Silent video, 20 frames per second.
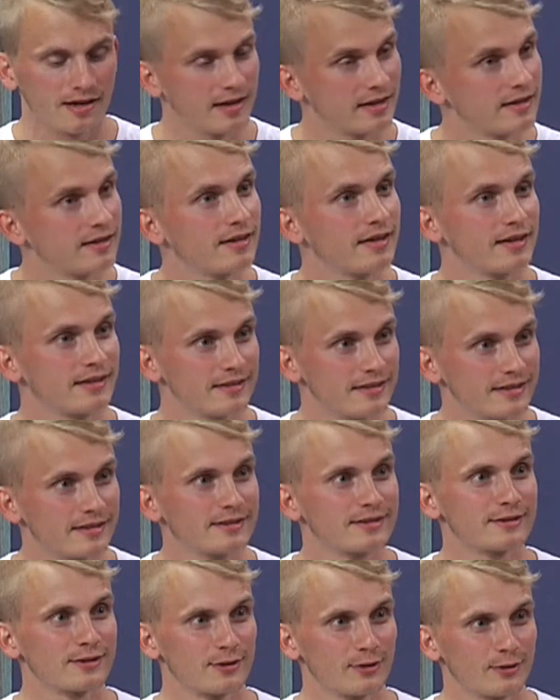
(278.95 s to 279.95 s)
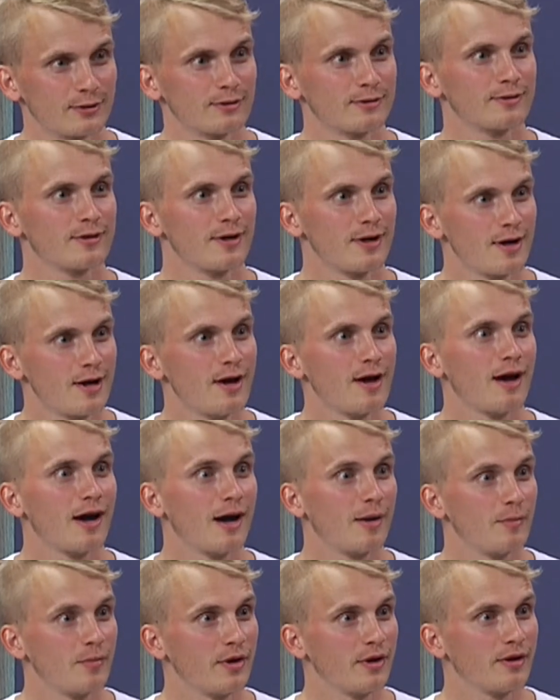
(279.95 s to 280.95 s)
I, I did. So oh.
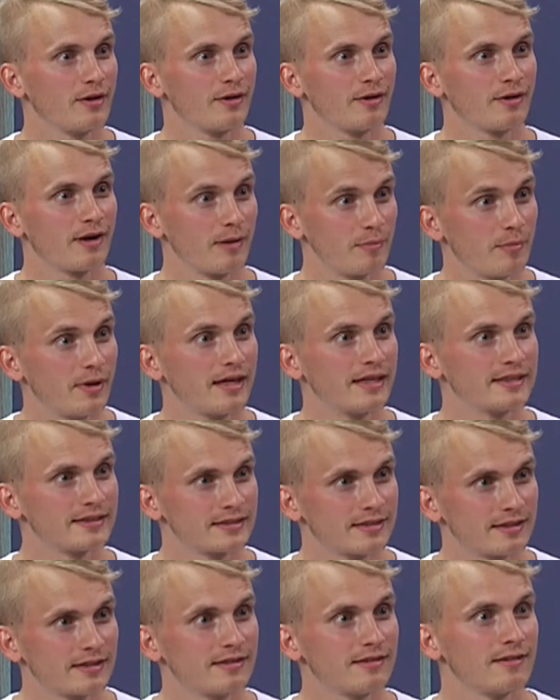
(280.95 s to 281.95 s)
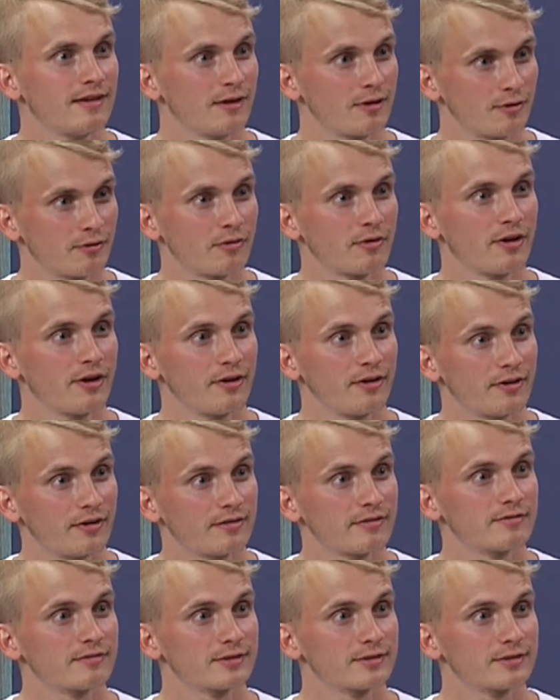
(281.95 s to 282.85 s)
I'm here. I'm based out of here.